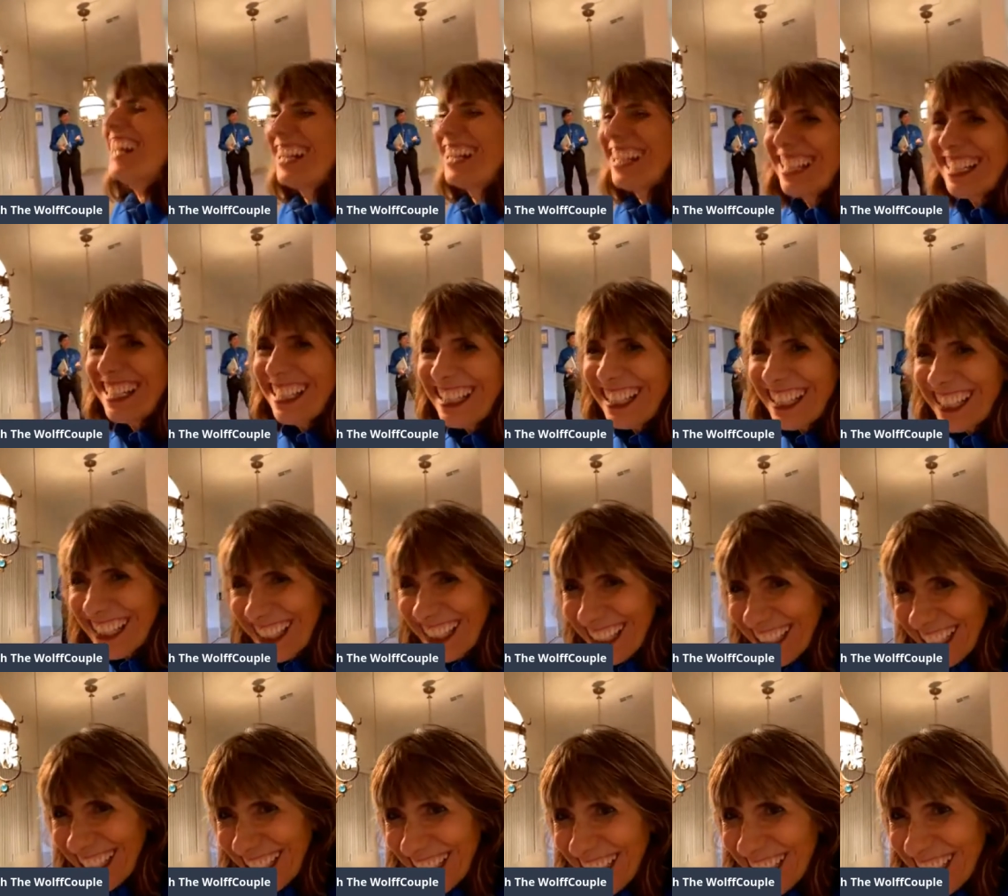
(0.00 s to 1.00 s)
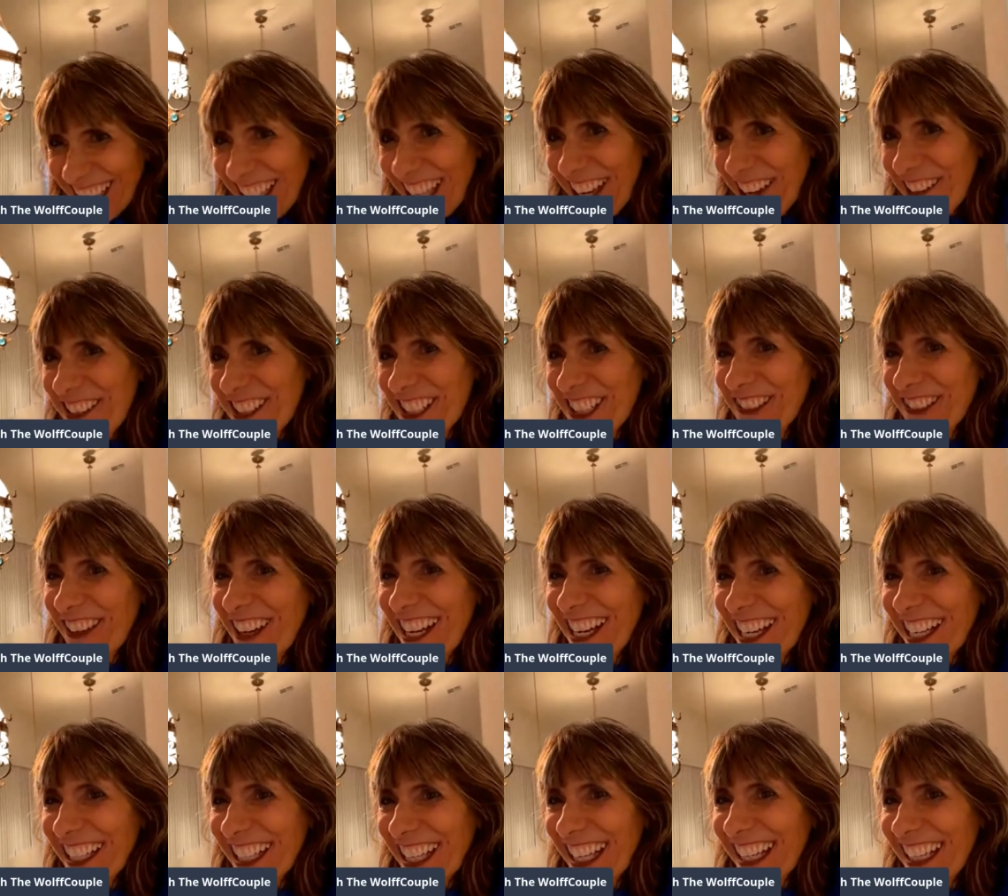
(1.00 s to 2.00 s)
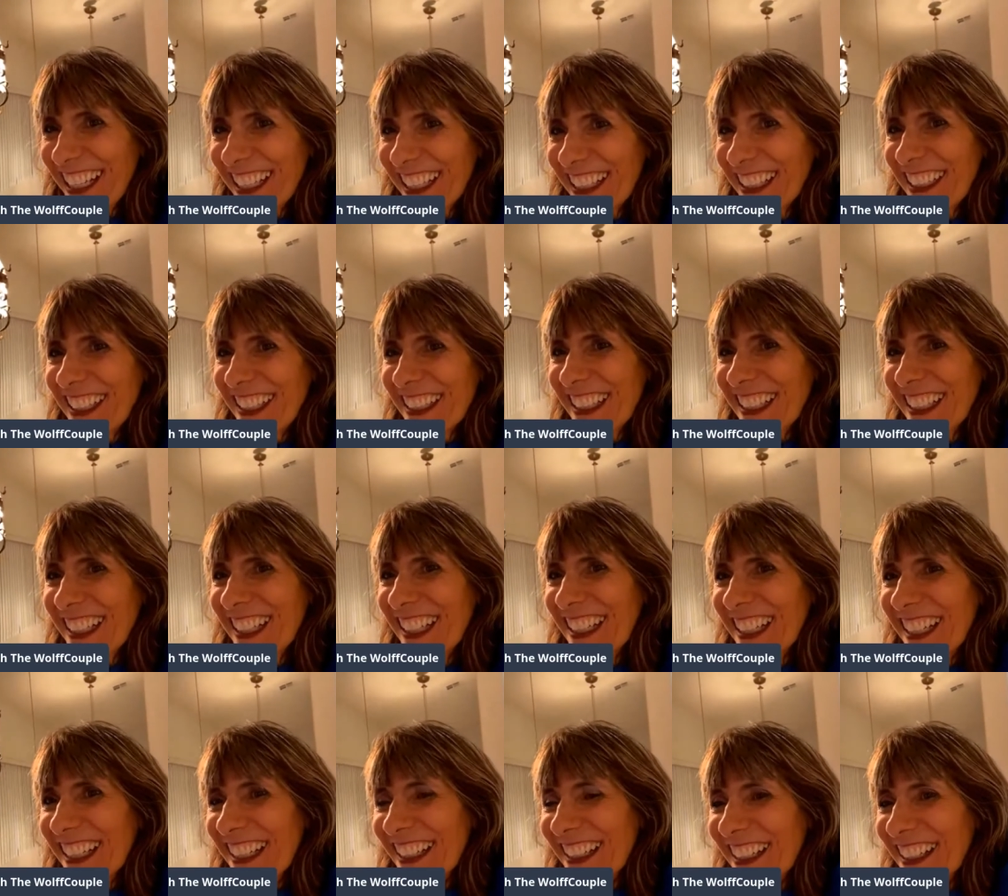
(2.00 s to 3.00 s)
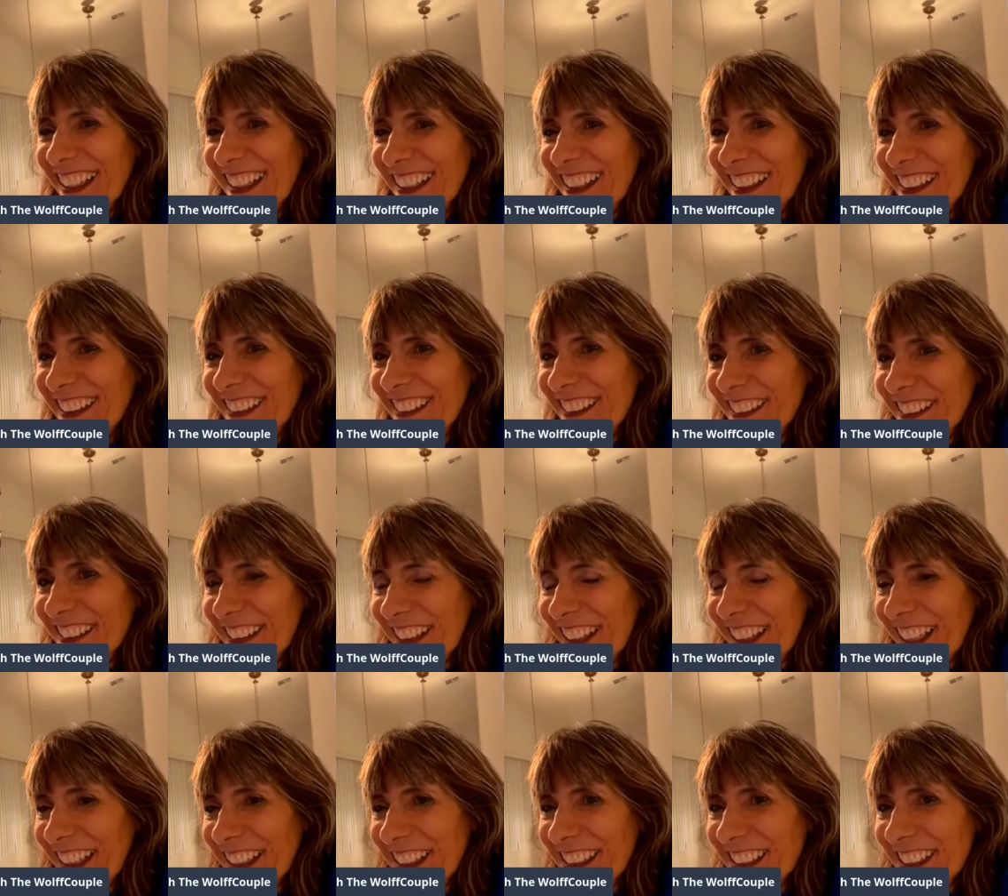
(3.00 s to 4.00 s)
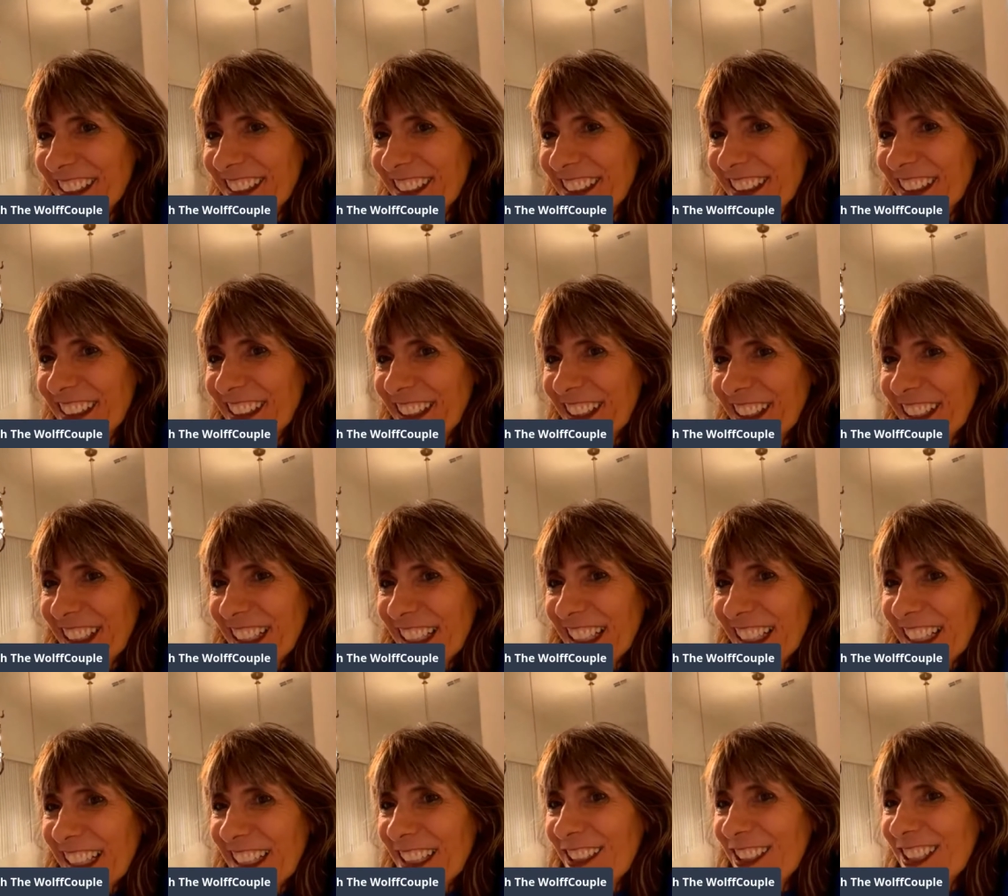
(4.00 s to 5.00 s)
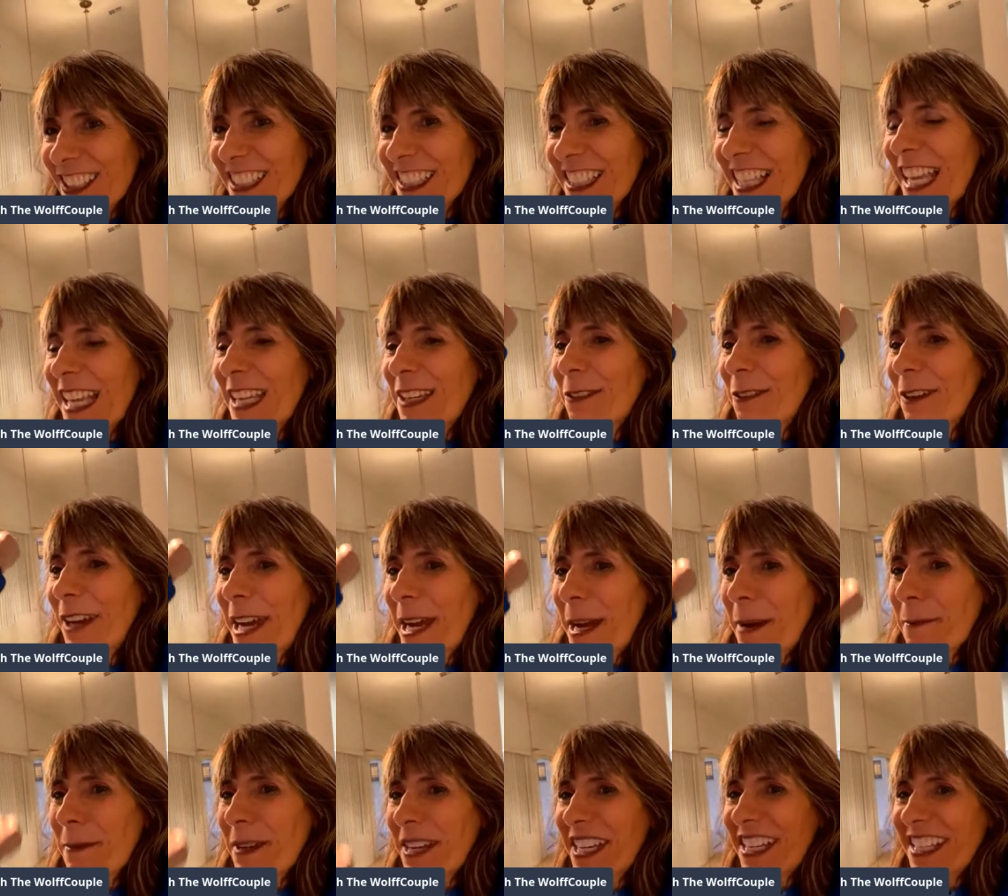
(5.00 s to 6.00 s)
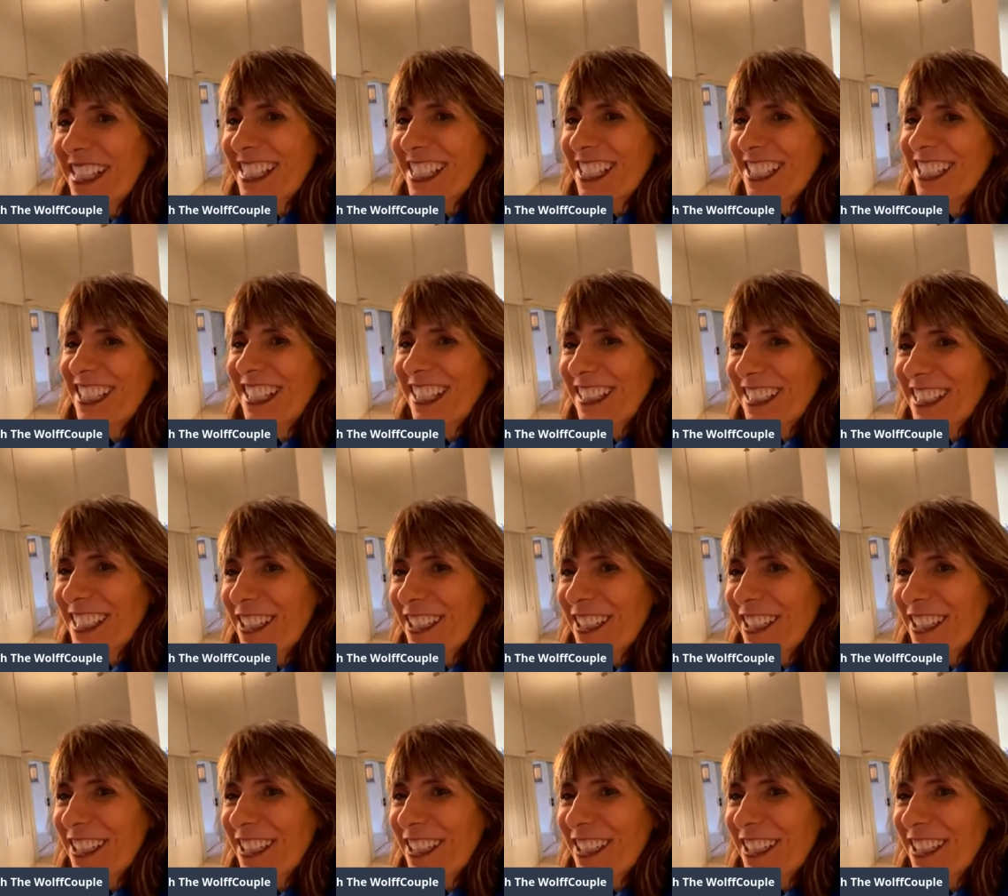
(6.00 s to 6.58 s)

That was Ronnie. was funny. Oh, this That's- is pretty funny though. I Looks mean, like grandma's. I know.